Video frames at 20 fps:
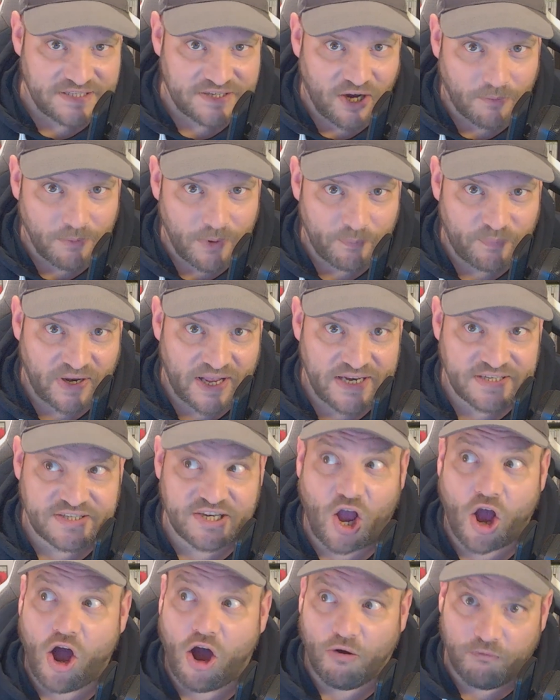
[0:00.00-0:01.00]
commonplace,
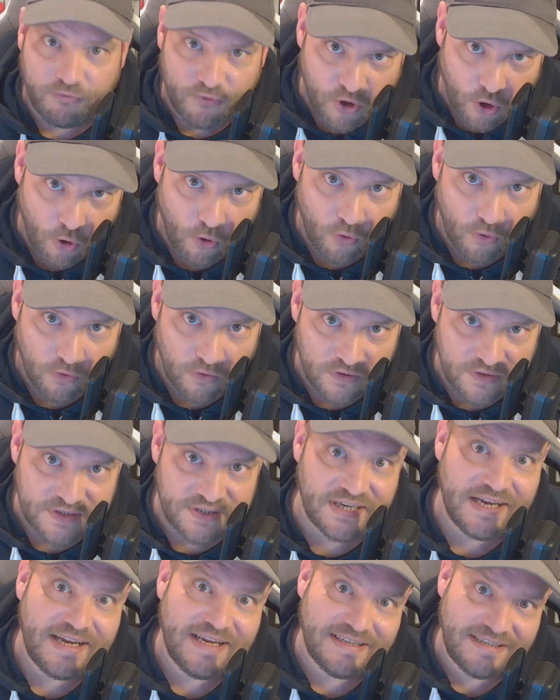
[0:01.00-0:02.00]
of course,
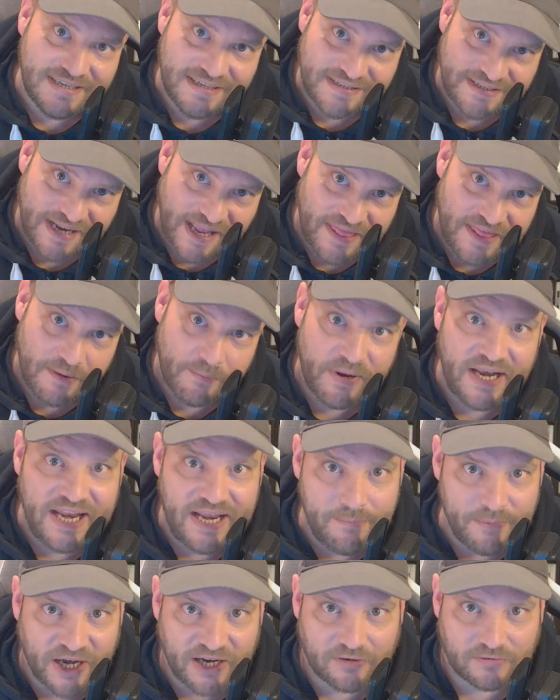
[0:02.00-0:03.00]
to send them an
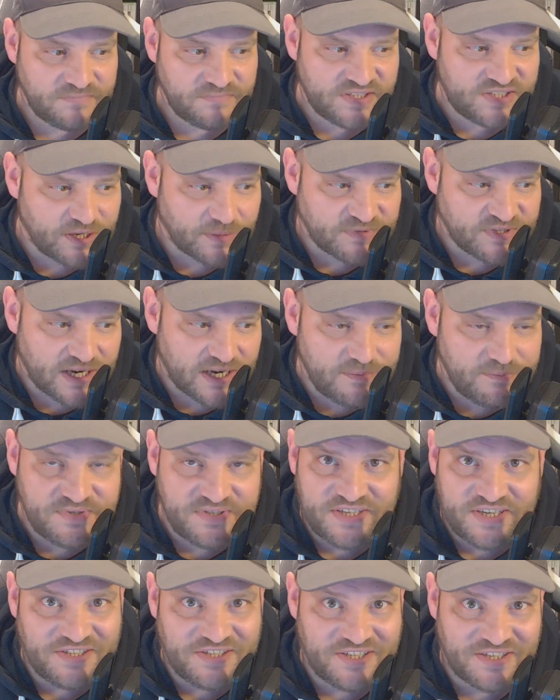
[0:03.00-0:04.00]
email.
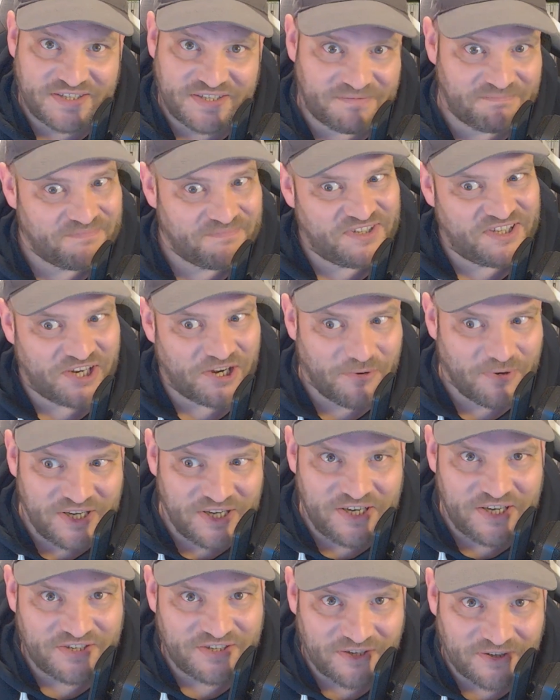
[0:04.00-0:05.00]
Sometimes you just shoot
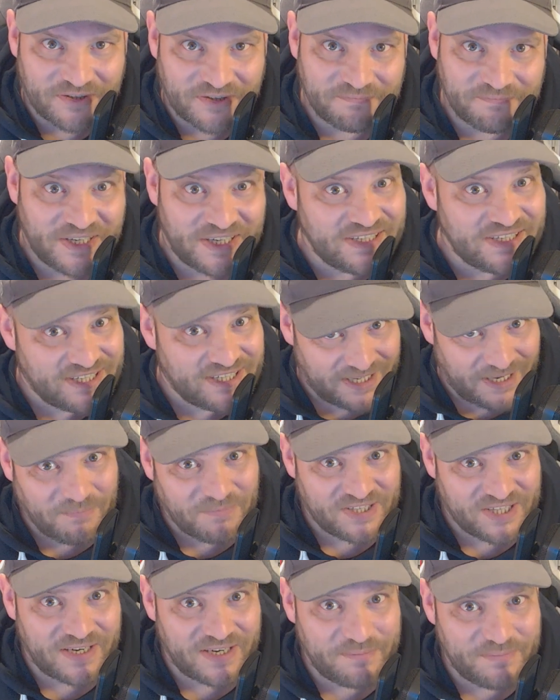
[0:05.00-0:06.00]
in your shot, and
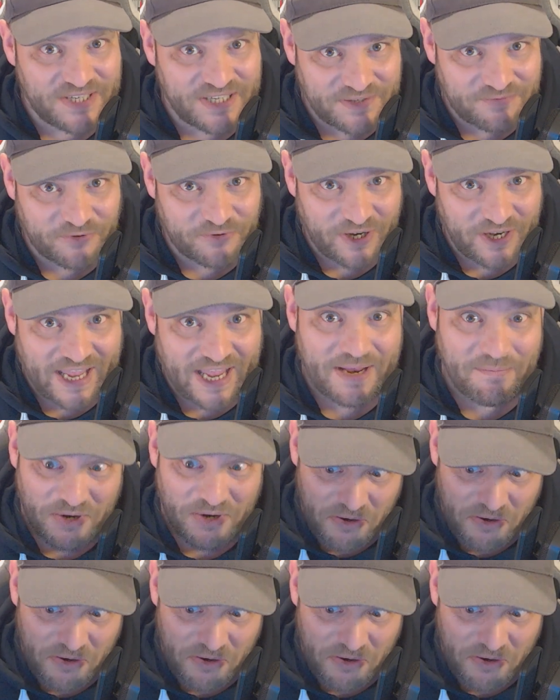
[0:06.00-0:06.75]
sometimes it's for a game